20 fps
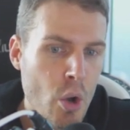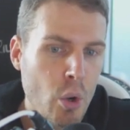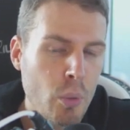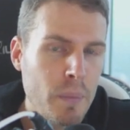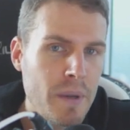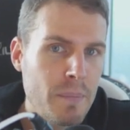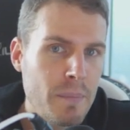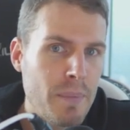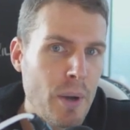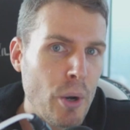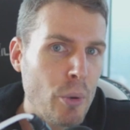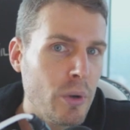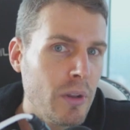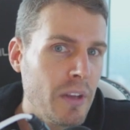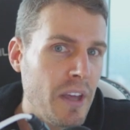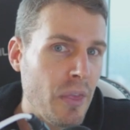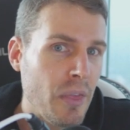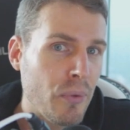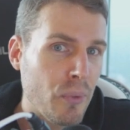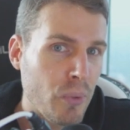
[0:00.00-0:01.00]
will be
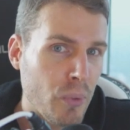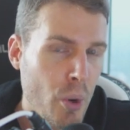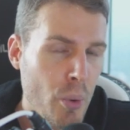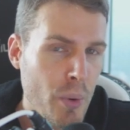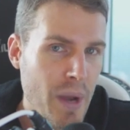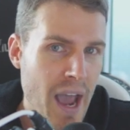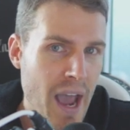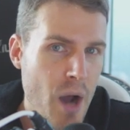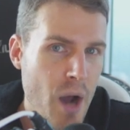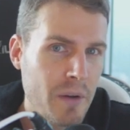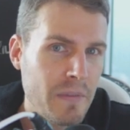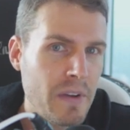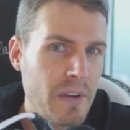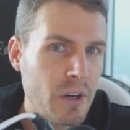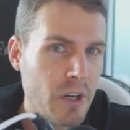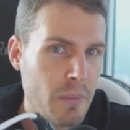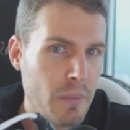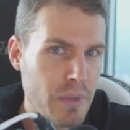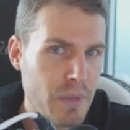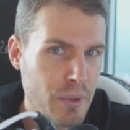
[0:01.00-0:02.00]
borderline thrown out of
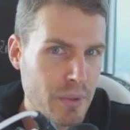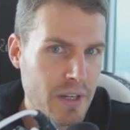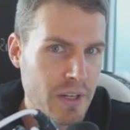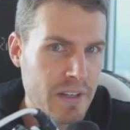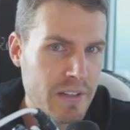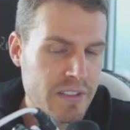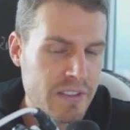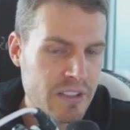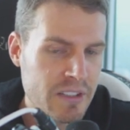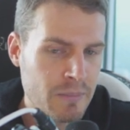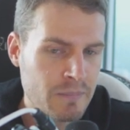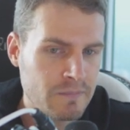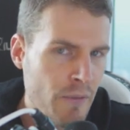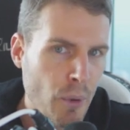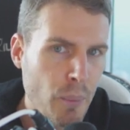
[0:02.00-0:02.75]
their communities